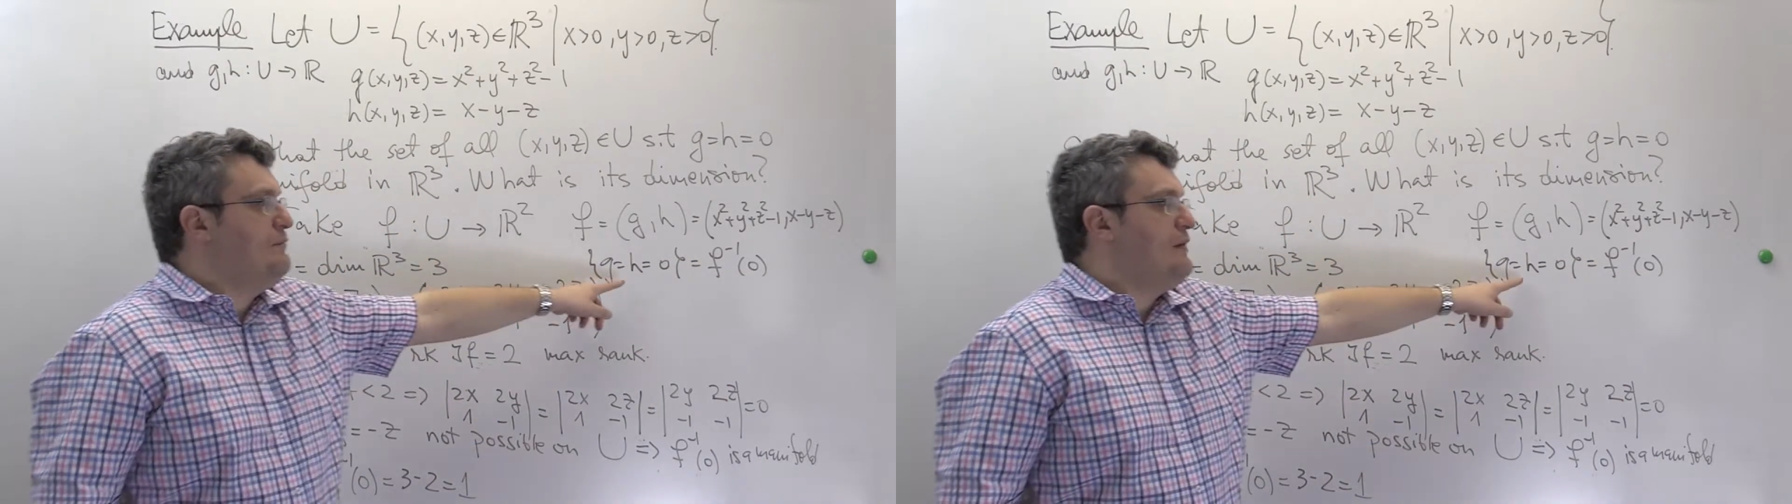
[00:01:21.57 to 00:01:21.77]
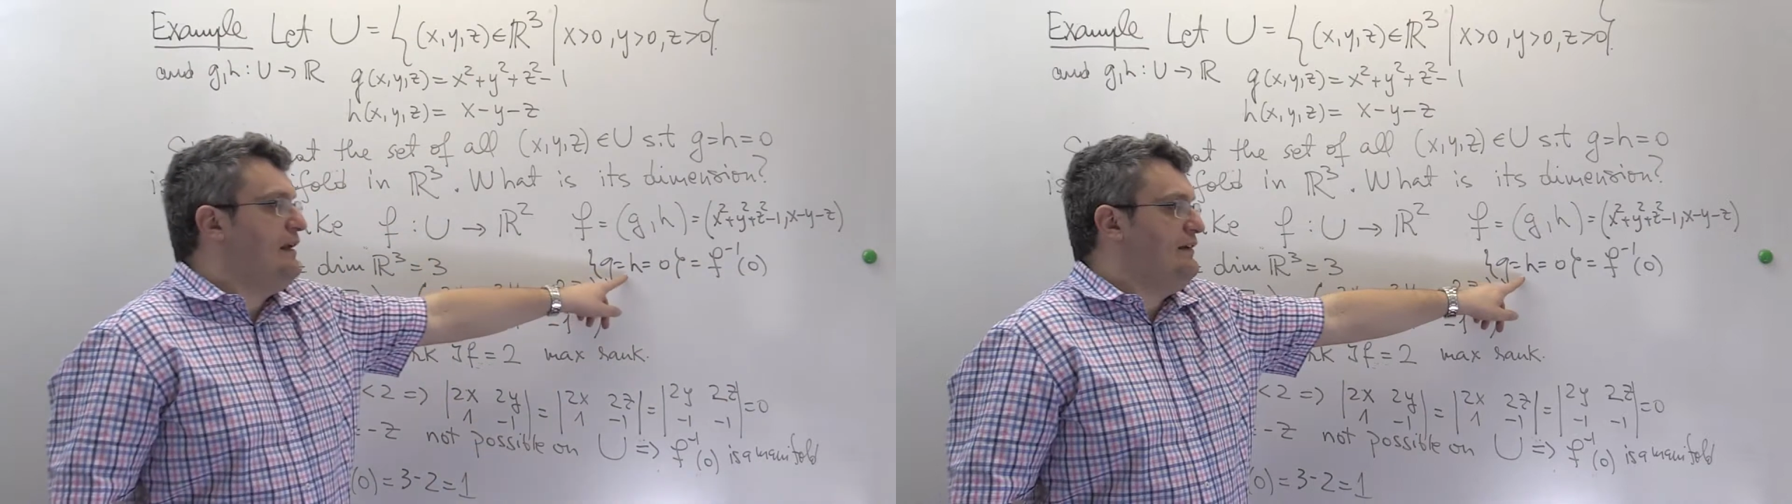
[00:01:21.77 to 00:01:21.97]

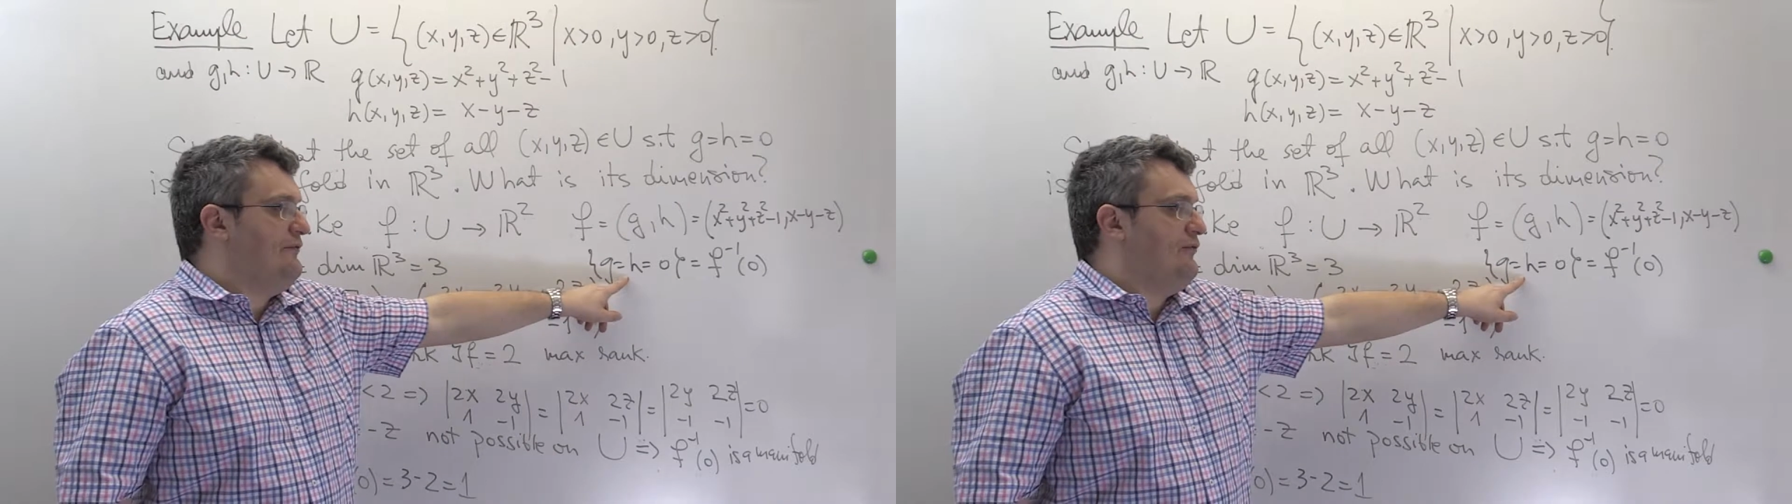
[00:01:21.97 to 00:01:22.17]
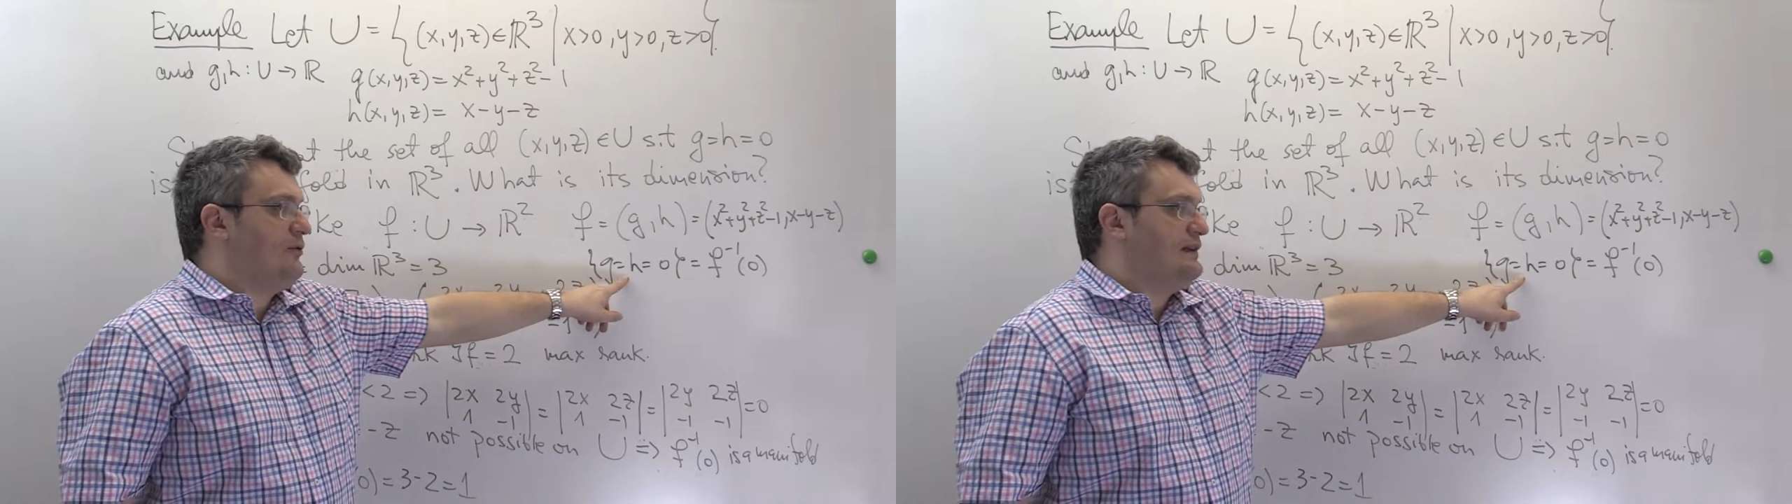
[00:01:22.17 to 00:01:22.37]

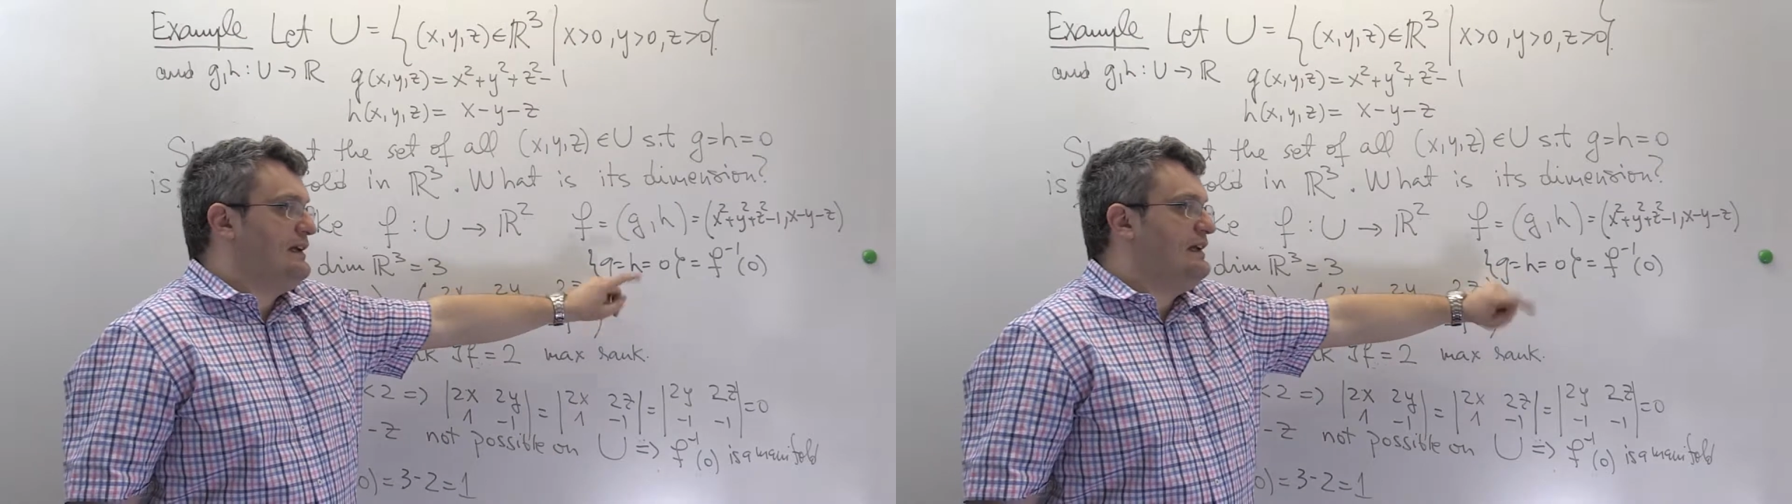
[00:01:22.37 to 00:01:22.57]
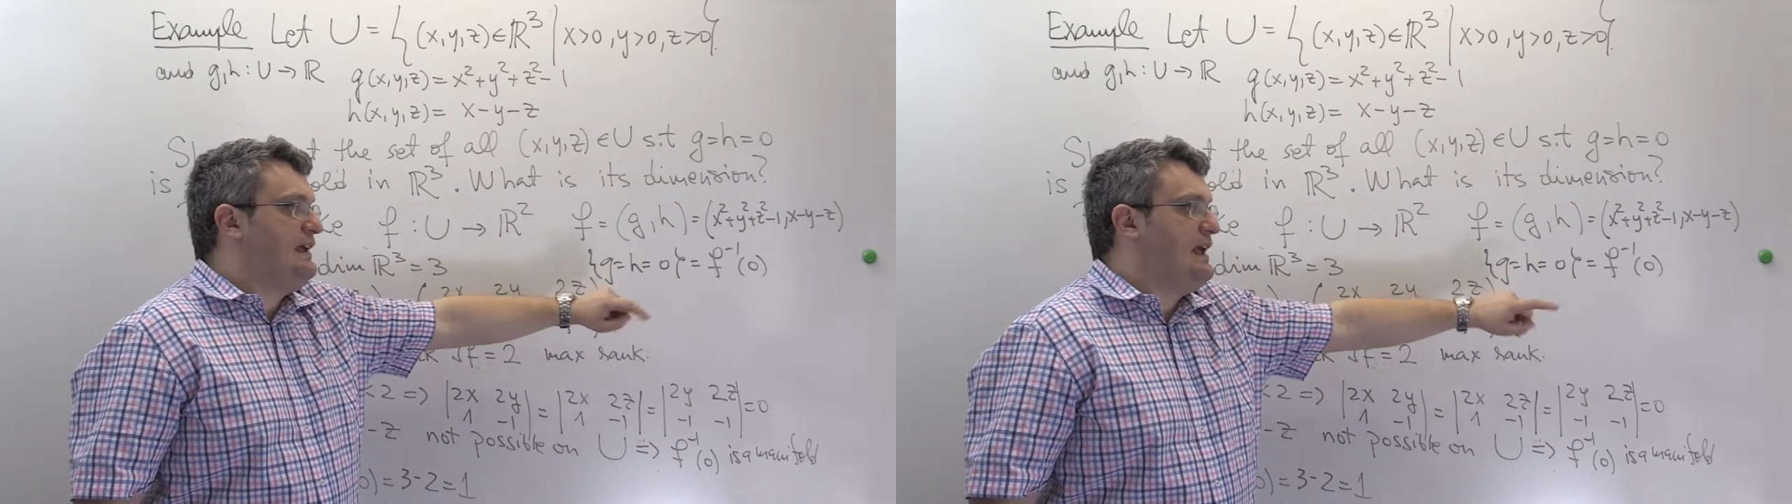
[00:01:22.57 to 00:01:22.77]
manifold
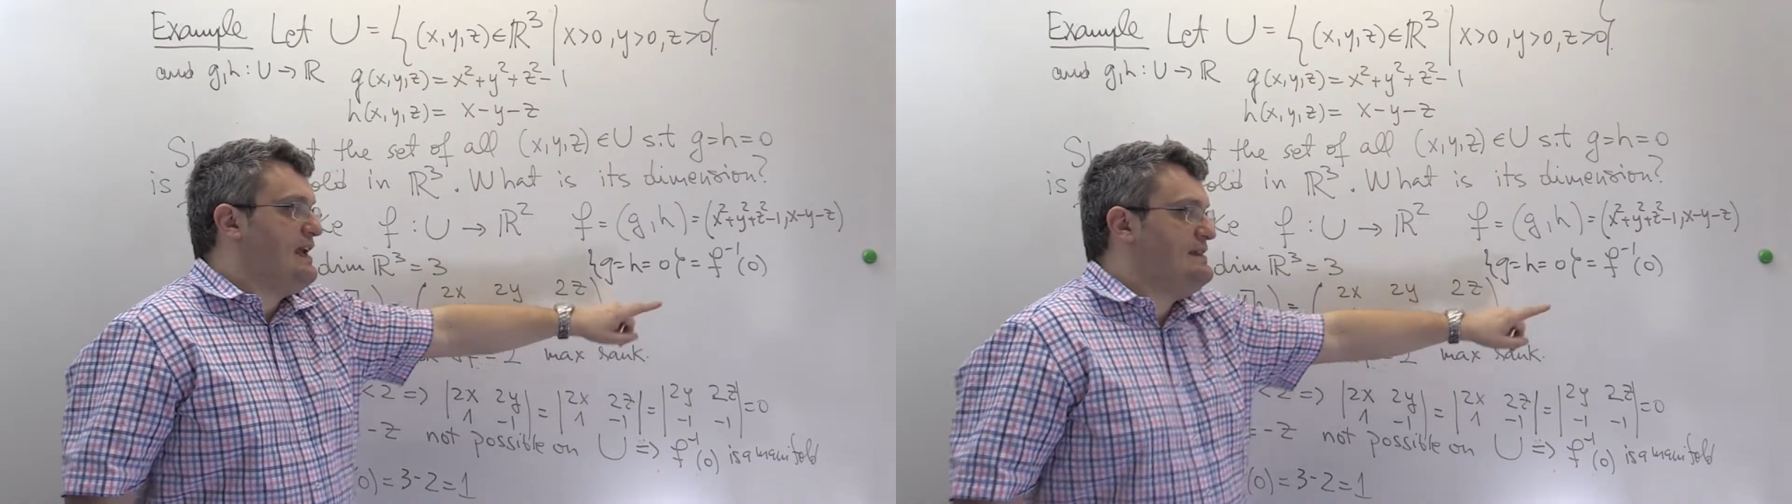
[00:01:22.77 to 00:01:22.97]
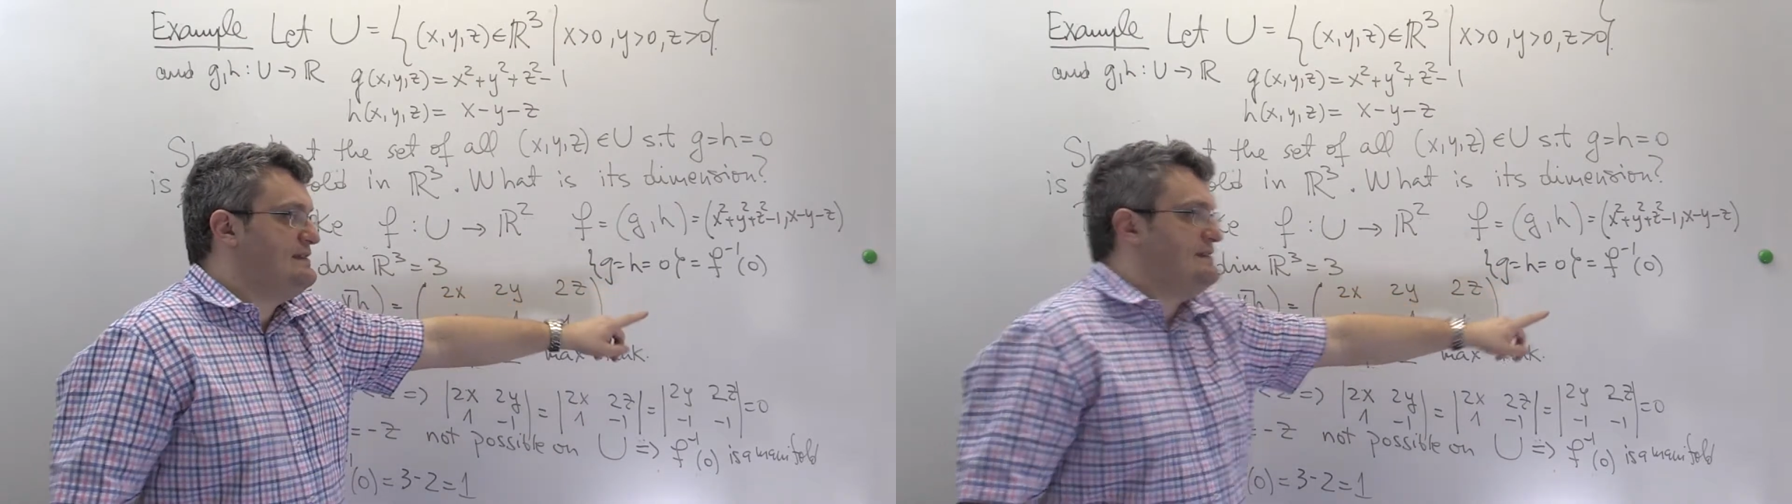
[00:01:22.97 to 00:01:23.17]
in case